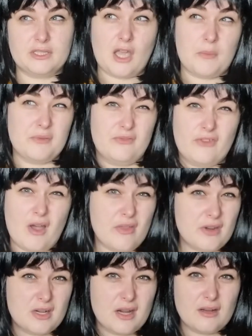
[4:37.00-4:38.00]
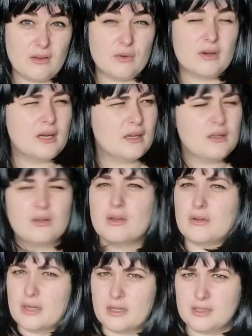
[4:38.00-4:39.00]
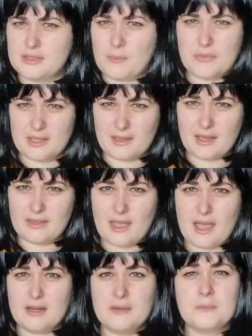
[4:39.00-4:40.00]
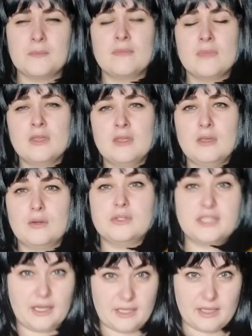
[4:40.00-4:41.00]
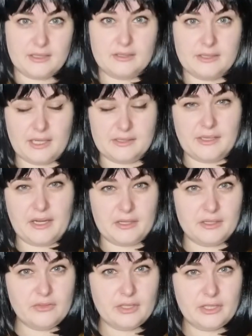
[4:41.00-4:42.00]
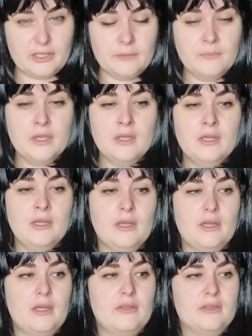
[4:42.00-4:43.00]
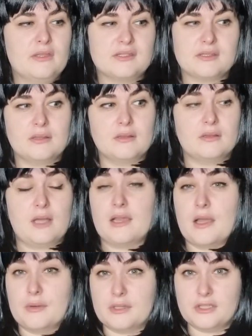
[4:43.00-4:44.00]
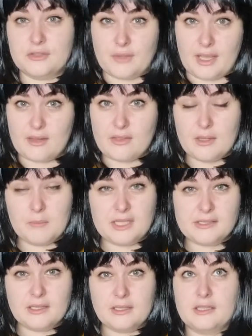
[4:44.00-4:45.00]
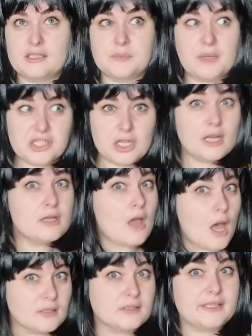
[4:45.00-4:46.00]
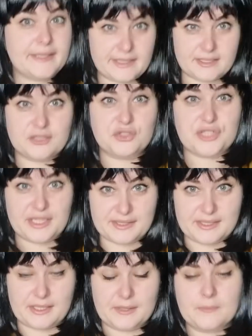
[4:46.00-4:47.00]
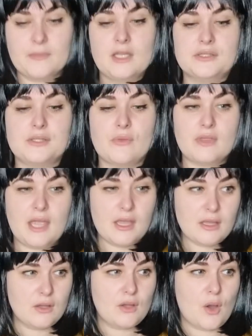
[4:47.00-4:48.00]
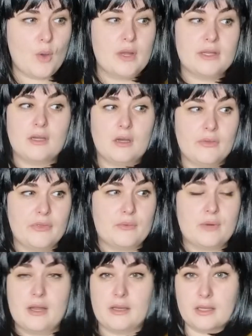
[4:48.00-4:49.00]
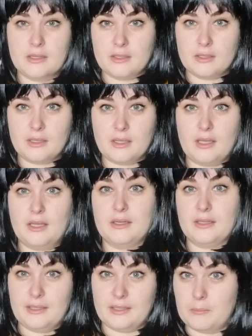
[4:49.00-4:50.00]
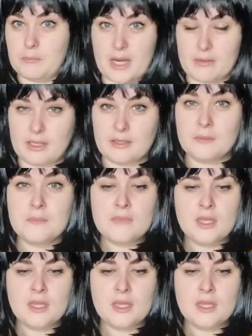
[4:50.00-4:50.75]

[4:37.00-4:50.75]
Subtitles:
adoptive father or uncle or something like that, who takes care of her and doesn't allow her to do anything, basically, especially not date Jesse. So they go on the run and get married,